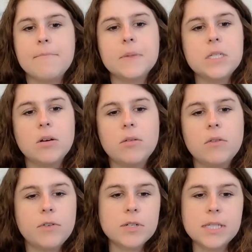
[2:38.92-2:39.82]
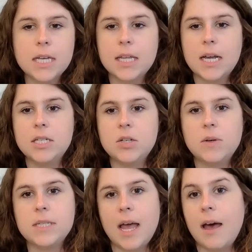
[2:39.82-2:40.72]
So the first thing that I do
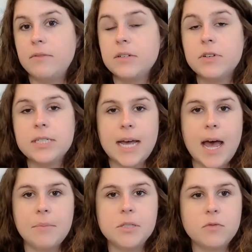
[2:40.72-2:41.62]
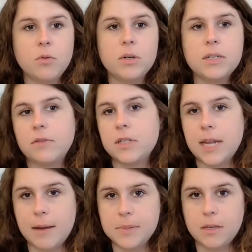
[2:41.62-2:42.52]
is I have different tabs for different
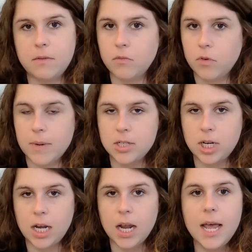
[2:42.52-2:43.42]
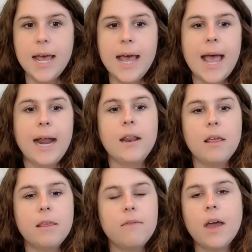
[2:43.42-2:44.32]
types of information.
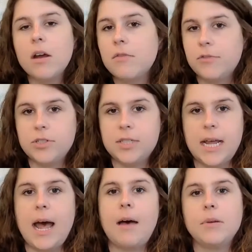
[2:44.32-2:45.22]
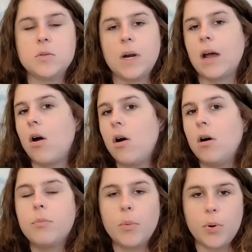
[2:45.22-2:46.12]
And the very first tab is what I
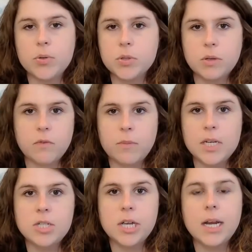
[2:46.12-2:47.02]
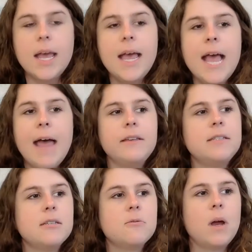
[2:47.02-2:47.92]
call proposal information. And
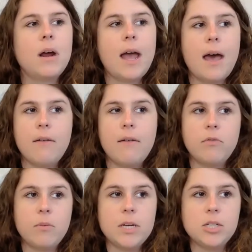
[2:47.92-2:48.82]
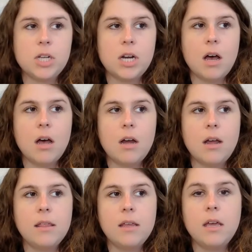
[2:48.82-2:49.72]
this is where I have information on
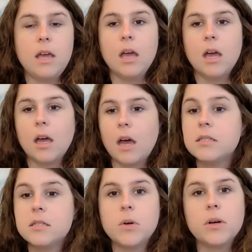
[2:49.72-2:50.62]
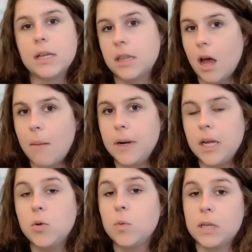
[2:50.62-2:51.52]
the customer, like the
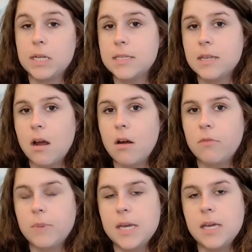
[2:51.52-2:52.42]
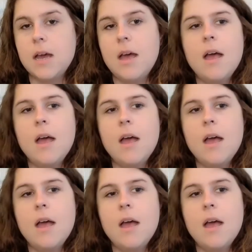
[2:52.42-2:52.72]
company who released the RFP,